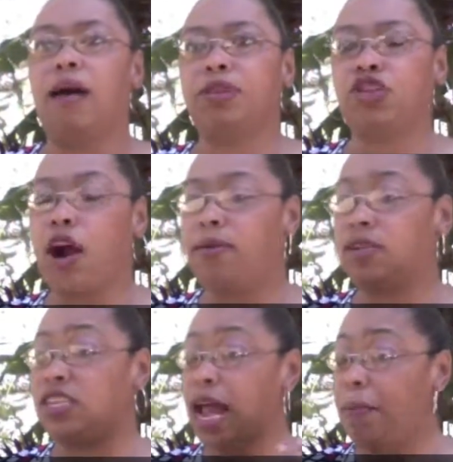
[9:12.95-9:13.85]

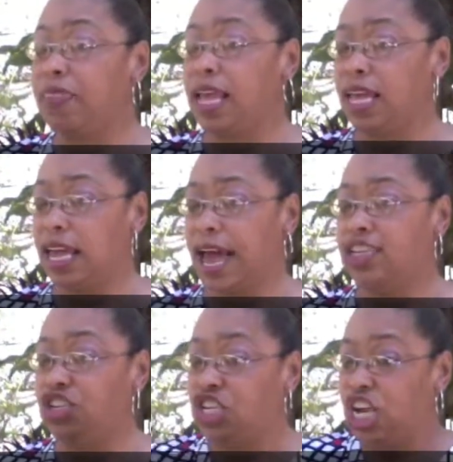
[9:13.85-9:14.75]
Stop thinking
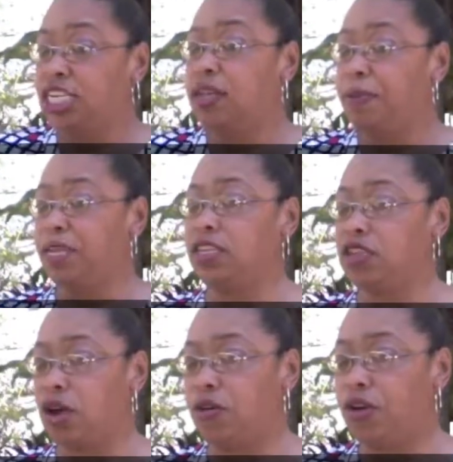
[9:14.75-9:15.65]
as just a
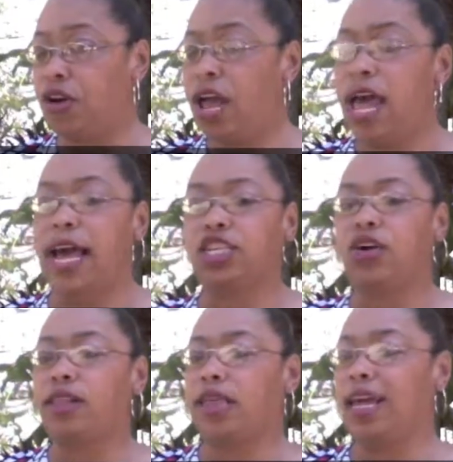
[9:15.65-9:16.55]
business owner and
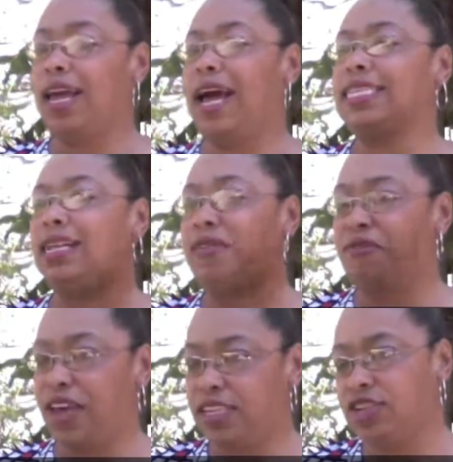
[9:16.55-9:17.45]
start thinking as an
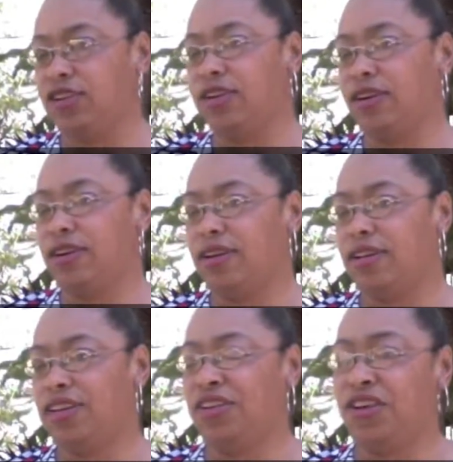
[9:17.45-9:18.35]
investor.
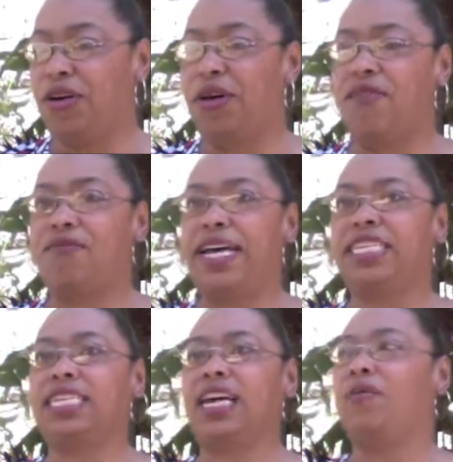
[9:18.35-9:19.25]

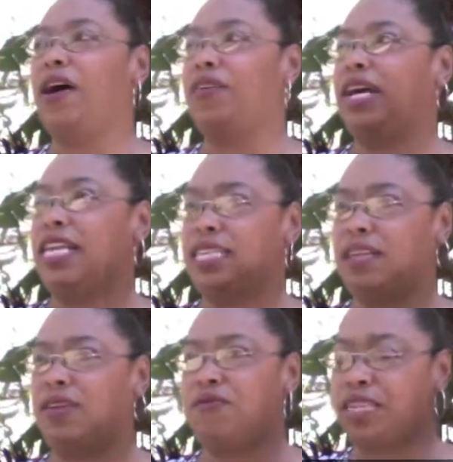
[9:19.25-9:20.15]
Investing, whether it's
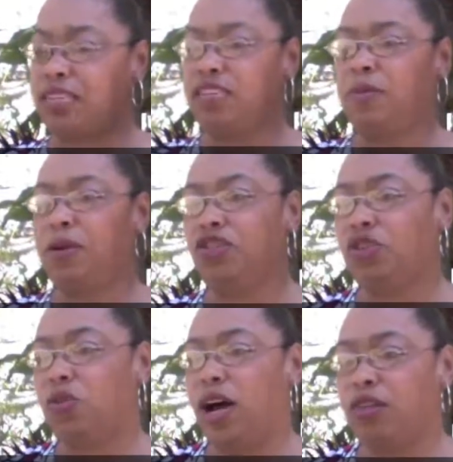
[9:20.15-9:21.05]
investing to build
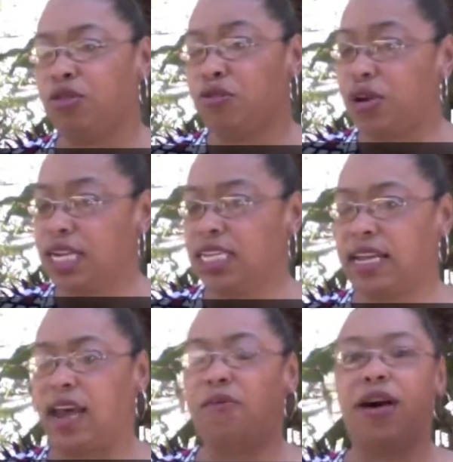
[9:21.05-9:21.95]
your wealth through real
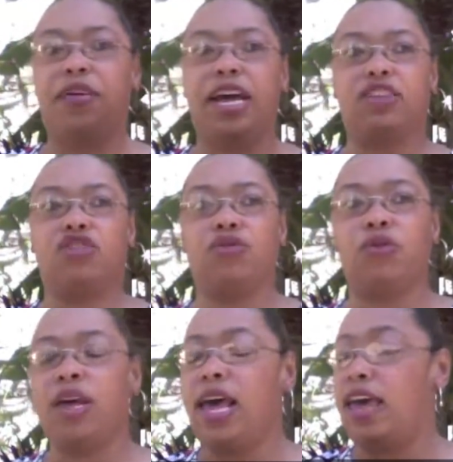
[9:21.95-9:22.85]
estate, whether it's
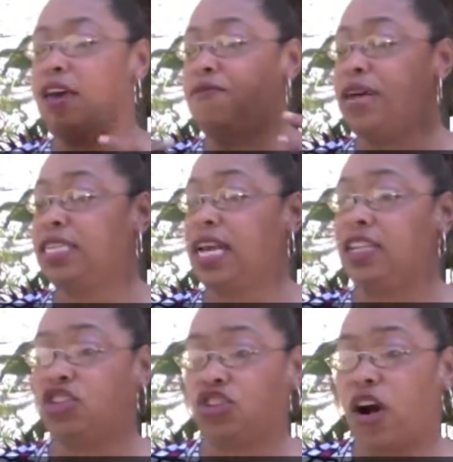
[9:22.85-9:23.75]
through investing
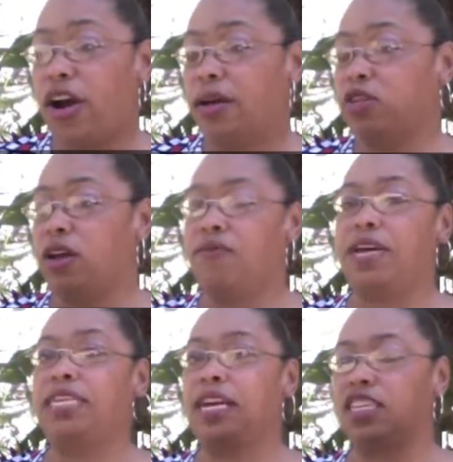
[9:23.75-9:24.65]
in startups or
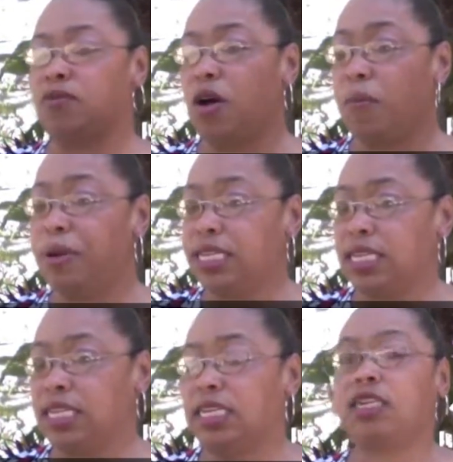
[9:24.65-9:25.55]
investing in small
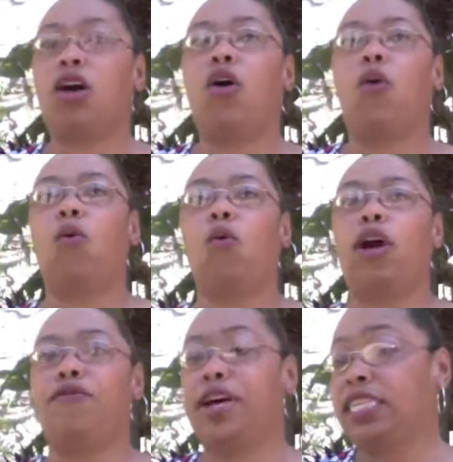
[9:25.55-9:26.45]
businesses or
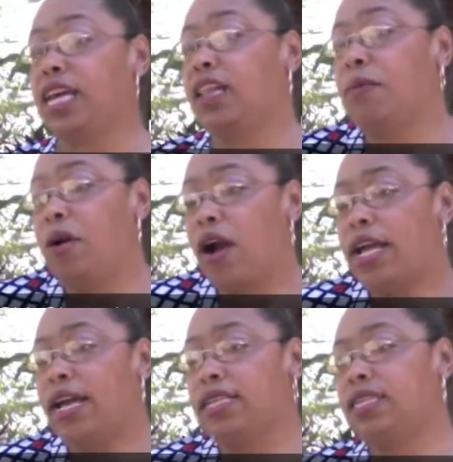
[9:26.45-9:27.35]
investing in the
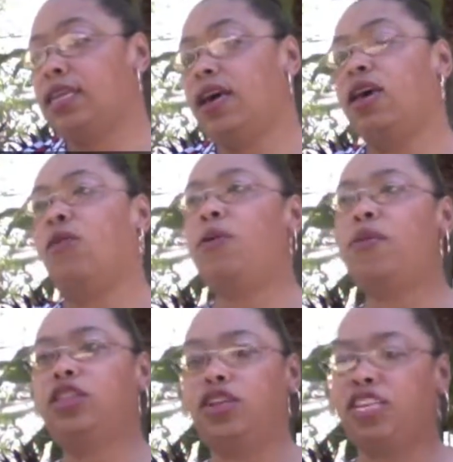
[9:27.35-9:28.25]
markets. We
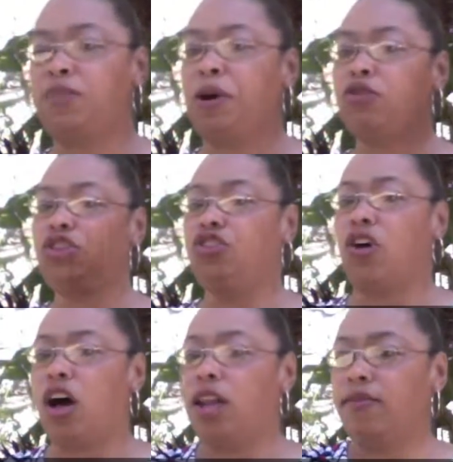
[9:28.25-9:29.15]
want to expose you to
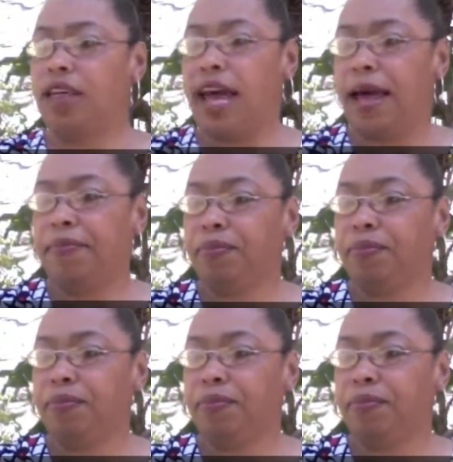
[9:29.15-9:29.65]
all of that.